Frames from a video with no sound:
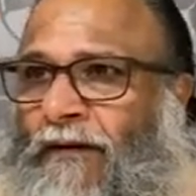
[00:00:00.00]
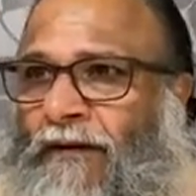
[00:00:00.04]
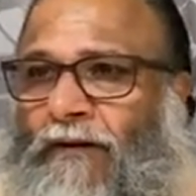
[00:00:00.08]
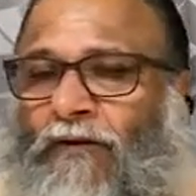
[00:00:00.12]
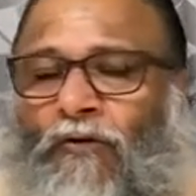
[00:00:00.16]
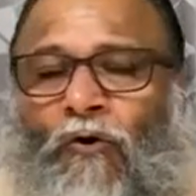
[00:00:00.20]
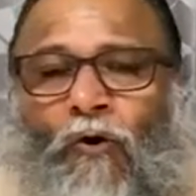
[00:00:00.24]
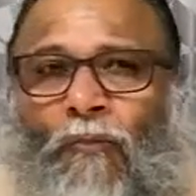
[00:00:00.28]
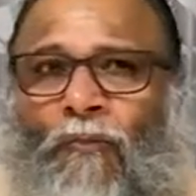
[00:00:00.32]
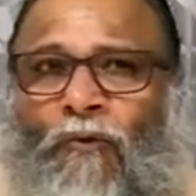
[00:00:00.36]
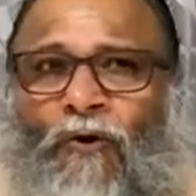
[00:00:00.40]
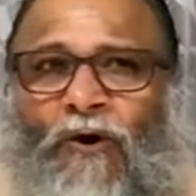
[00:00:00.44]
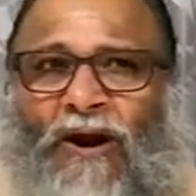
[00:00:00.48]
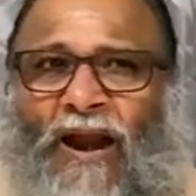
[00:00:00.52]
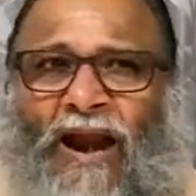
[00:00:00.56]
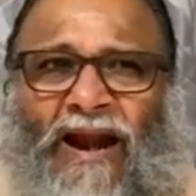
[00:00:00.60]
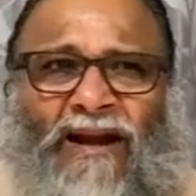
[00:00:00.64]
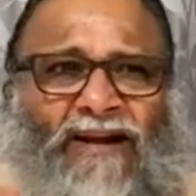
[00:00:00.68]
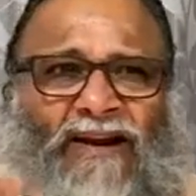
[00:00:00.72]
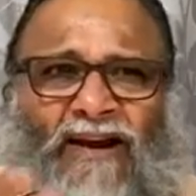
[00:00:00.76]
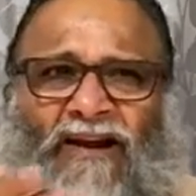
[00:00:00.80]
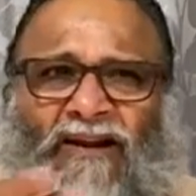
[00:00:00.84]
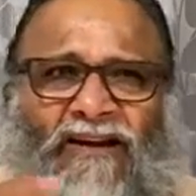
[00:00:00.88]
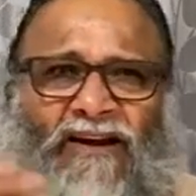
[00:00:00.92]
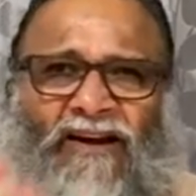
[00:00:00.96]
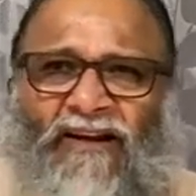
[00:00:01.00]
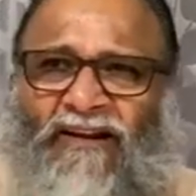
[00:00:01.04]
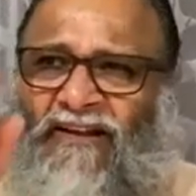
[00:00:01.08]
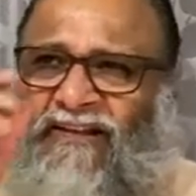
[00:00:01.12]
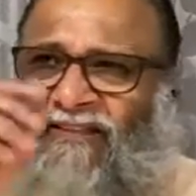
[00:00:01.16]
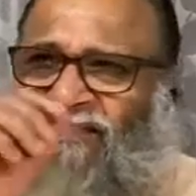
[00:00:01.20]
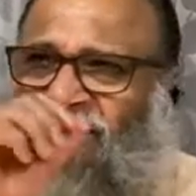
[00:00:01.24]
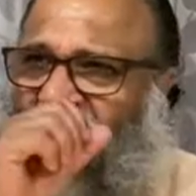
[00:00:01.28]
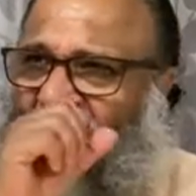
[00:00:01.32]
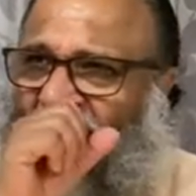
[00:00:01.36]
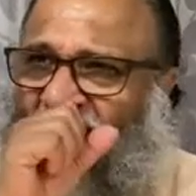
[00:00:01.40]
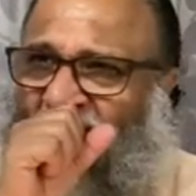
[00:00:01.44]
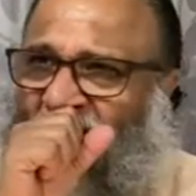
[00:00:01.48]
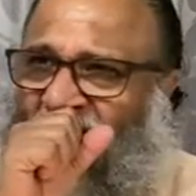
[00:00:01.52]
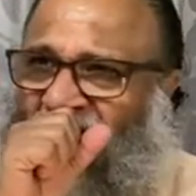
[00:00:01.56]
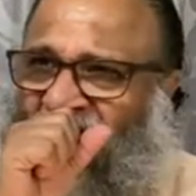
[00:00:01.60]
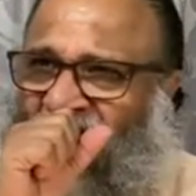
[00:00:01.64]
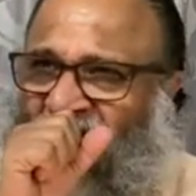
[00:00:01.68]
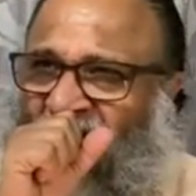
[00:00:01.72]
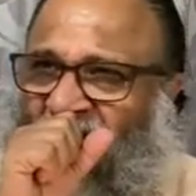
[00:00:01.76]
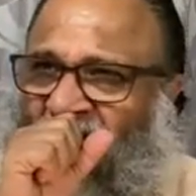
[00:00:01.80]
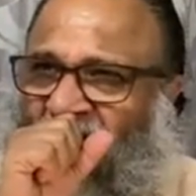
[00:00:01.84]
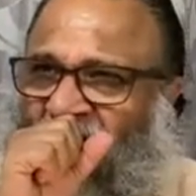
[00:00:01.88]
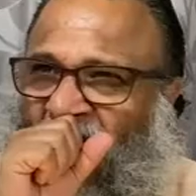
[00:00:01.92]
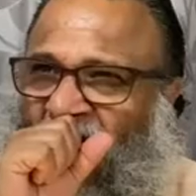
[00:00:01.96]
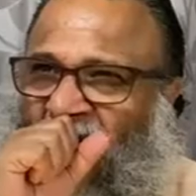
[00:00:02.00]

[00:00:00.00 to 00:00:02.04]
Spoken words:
No more identity thereafter.